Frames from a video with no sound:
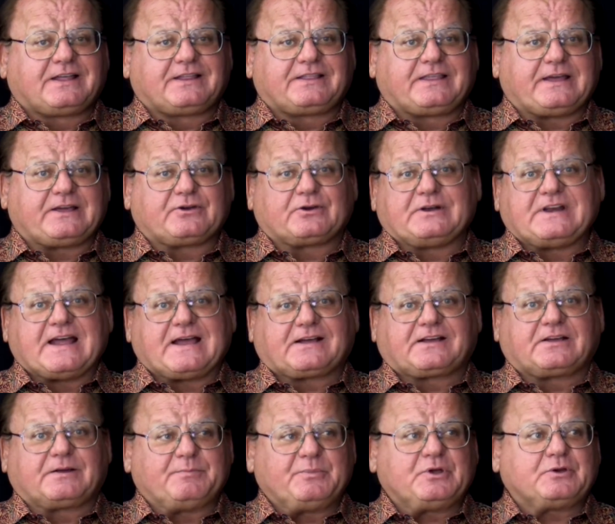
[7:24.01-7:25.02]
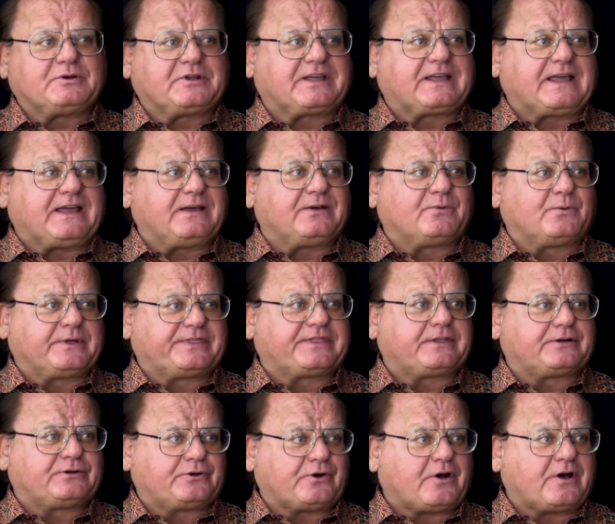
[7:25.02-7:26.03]
they could not communicate with
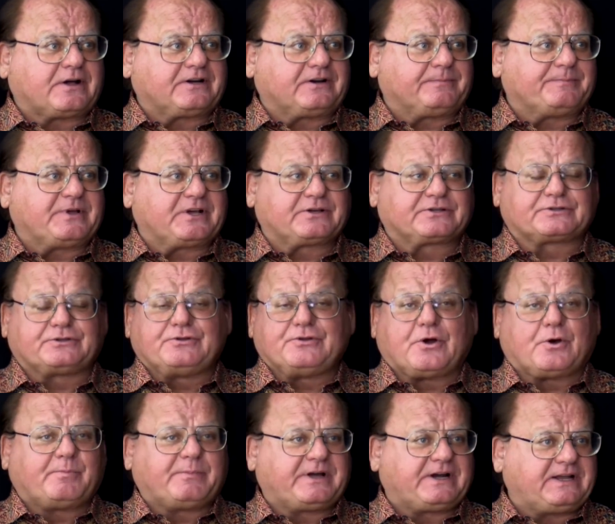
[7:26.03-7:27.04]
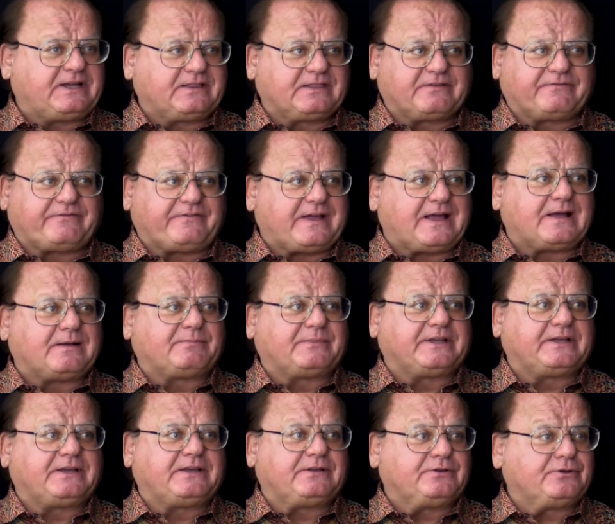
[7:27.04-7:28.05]
their daughter because nobody in the
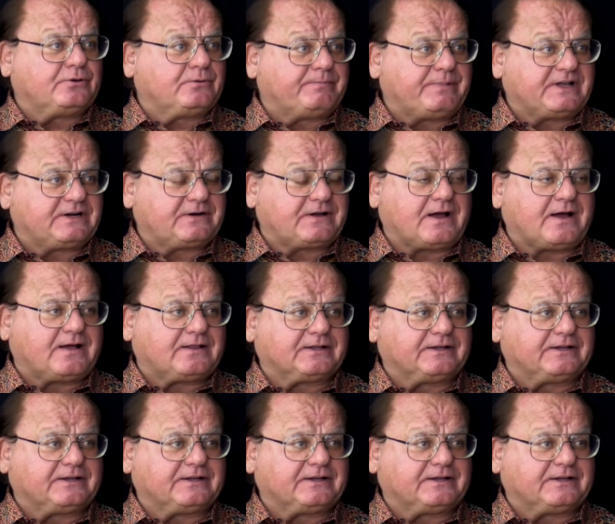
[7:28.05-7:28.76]
family knew Bengali.